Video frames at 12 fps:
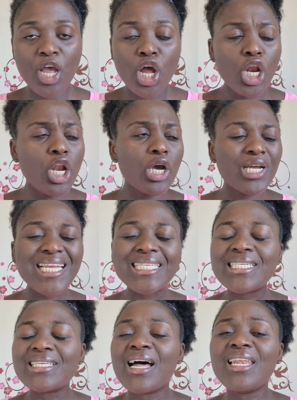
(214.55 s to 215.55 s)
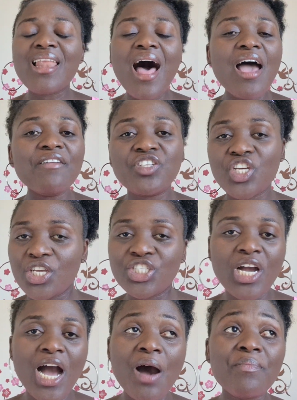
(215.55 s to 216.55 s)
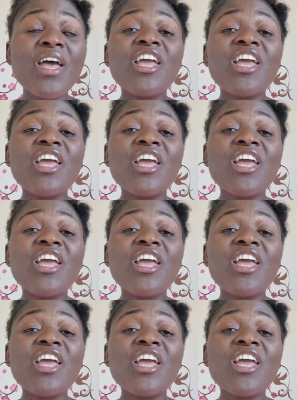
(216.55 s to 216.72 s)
Look, this is a life-changing app.